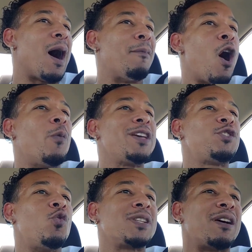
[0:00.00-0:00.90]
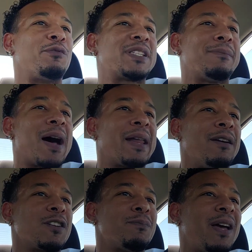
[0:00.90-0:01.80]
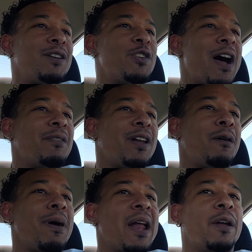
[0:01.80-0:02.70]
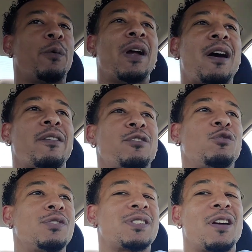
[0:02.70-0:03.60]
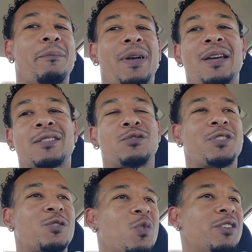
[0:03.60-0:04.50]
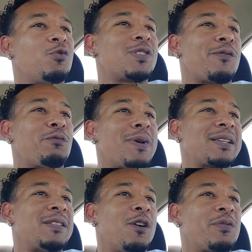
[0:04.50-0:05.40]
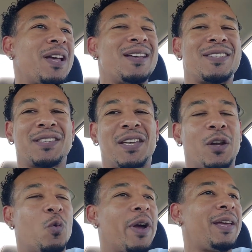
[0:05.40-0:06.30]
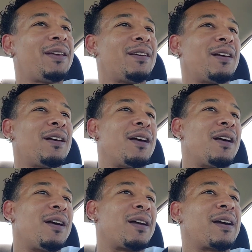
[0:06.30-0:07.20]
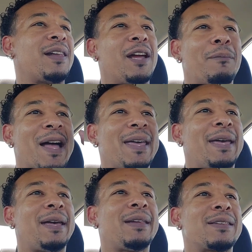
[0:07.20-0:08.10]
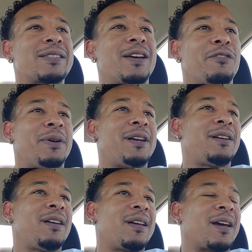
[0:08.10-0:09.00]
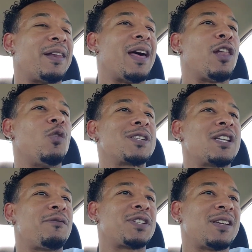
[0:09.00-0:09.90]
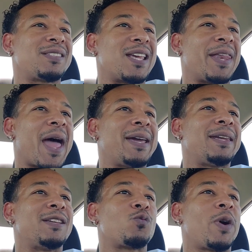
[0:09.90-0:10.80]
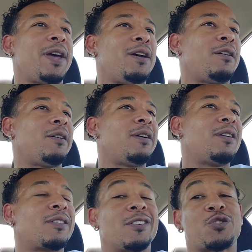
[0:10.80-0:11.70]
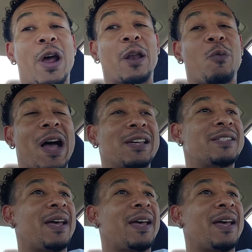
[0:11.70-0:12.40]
I'm always doing something for somebody else, man. Driving everybody around and doing stuff, man. So just want to do something for myself. Just get away, clear my head and stuff, man. Canelo and stuff is tonight as well. Try to watch